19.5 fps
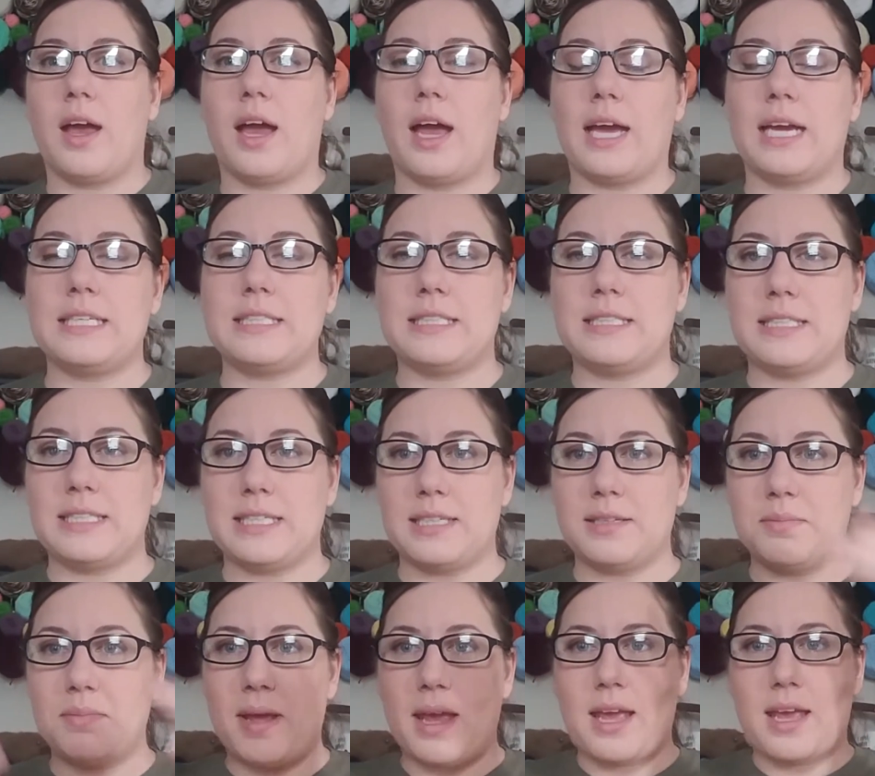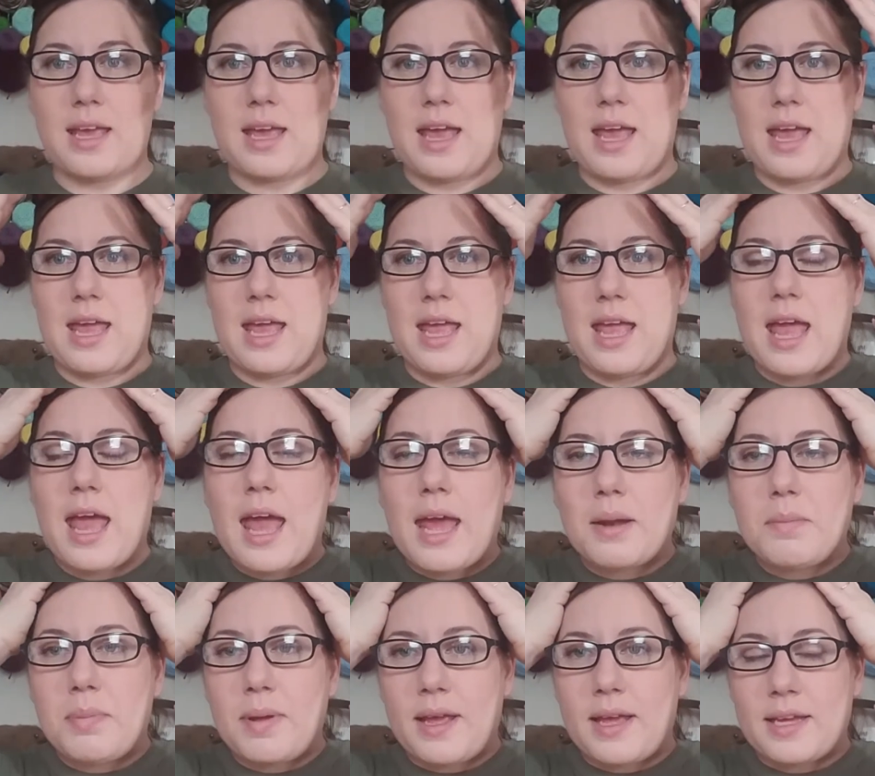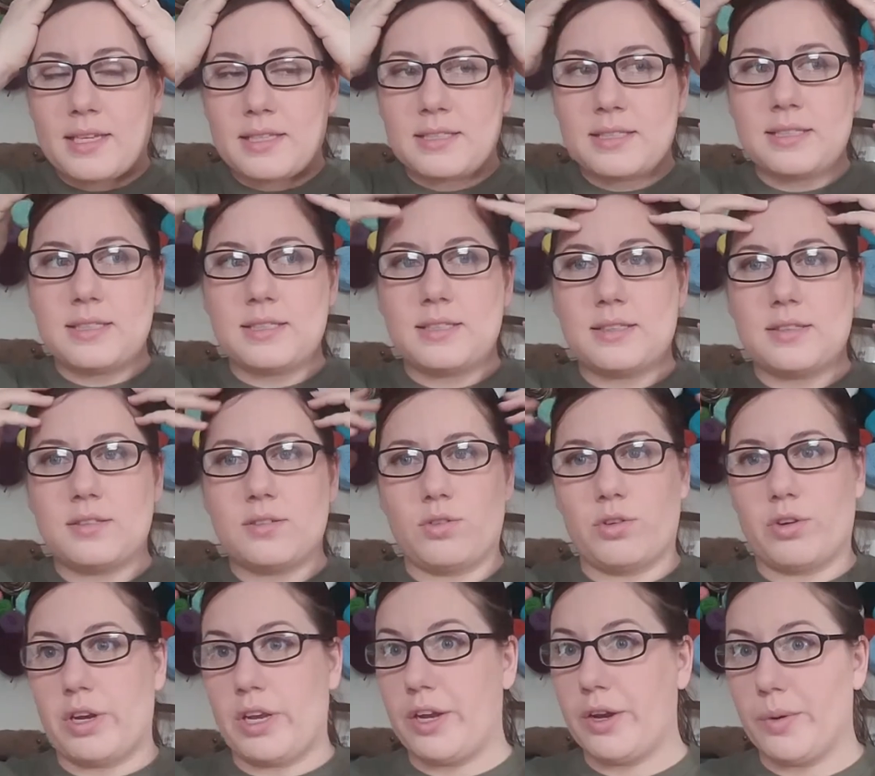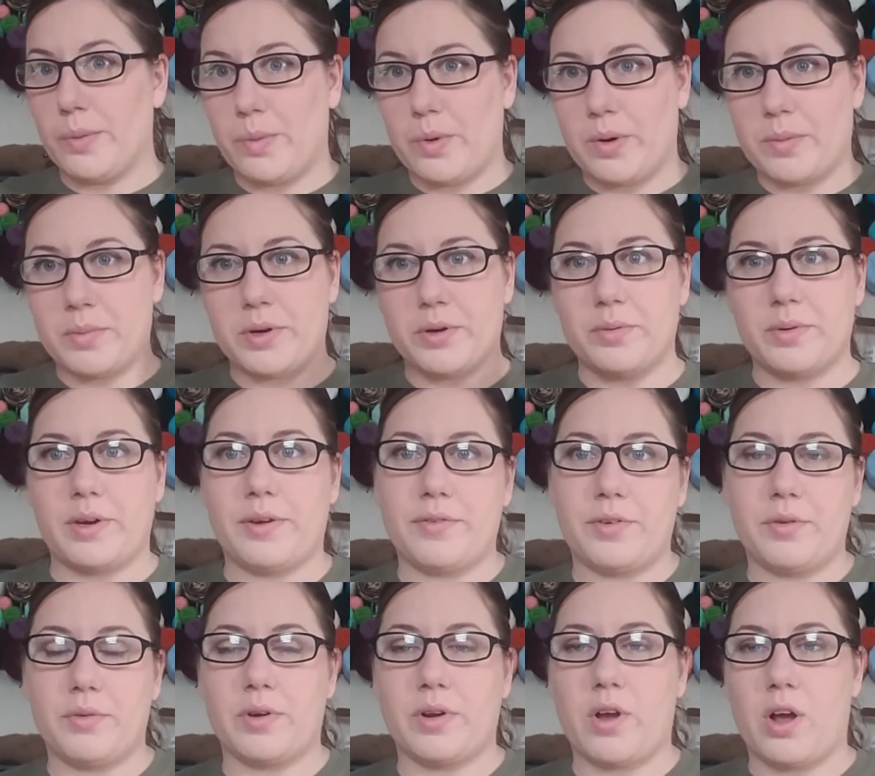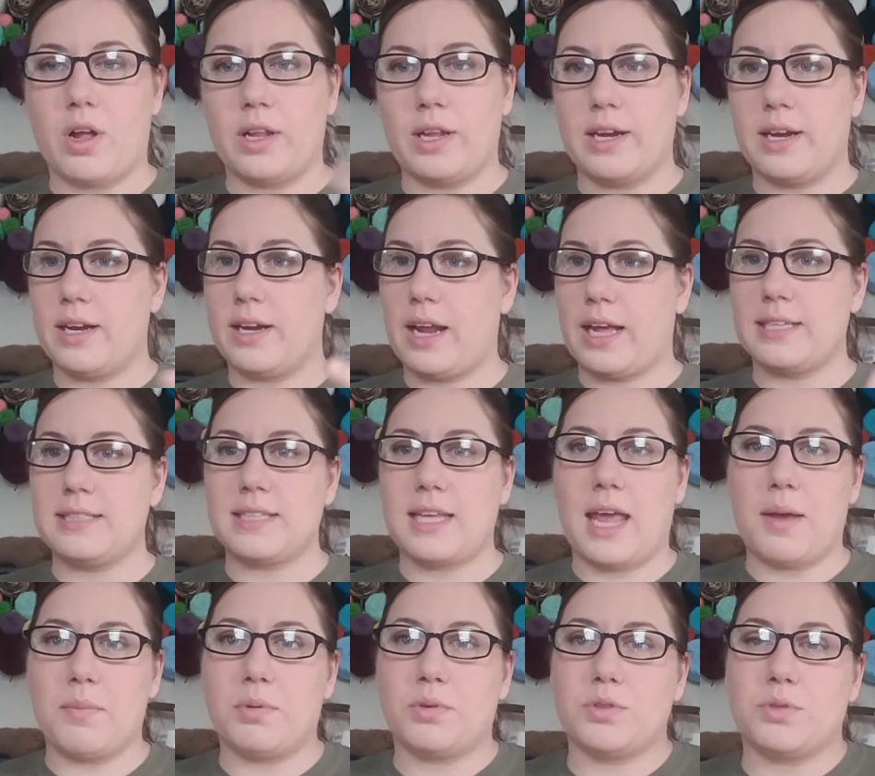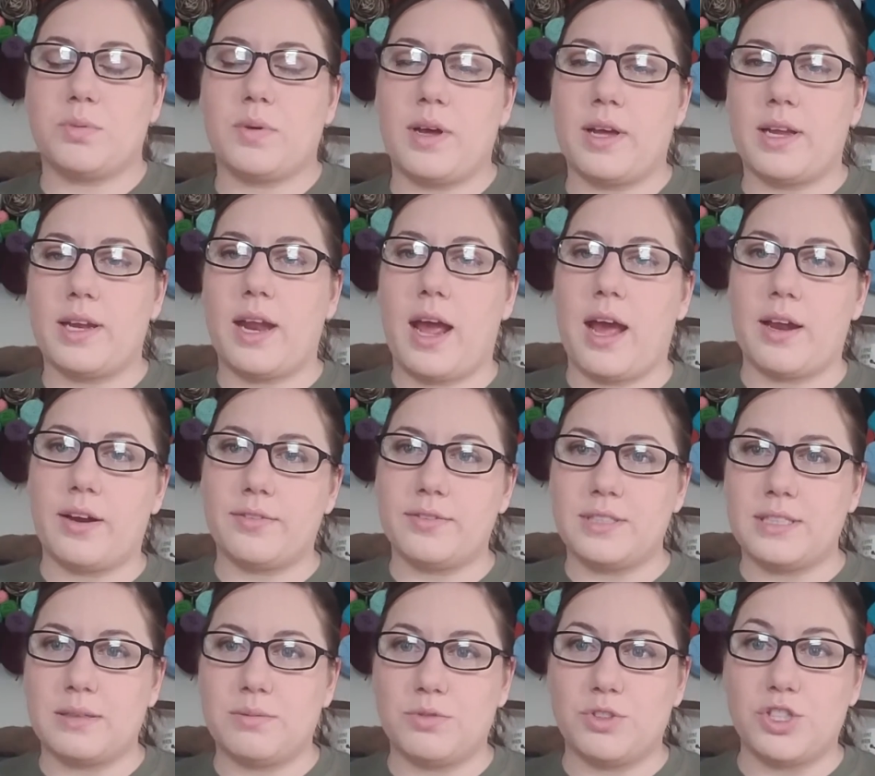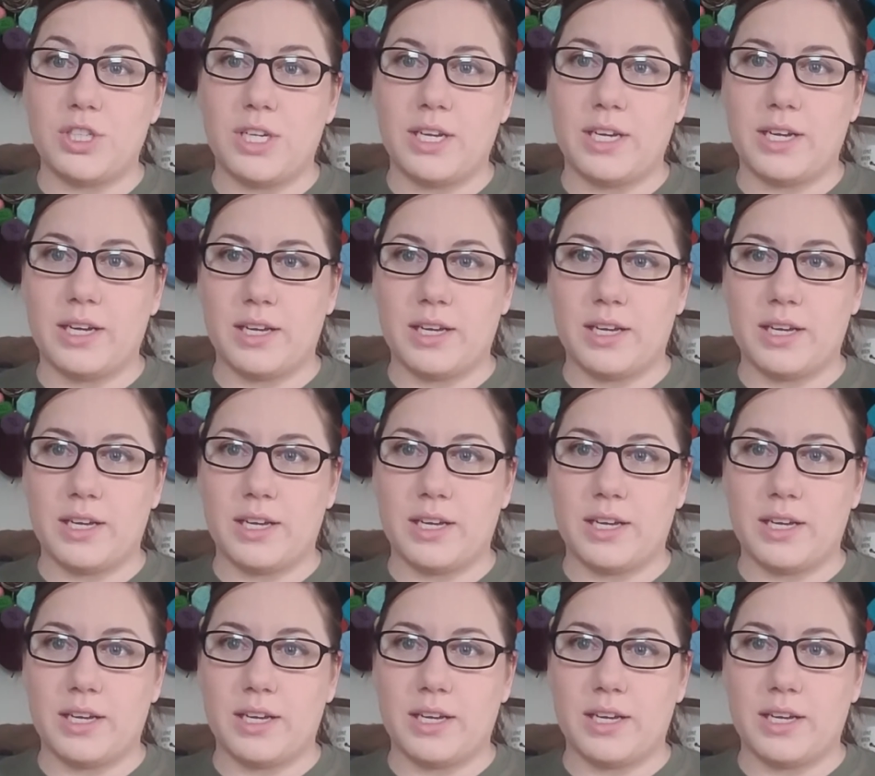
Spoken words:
I did make a headbands or ear warmer, whatever you want to call it, a nice cabled one out of some Gina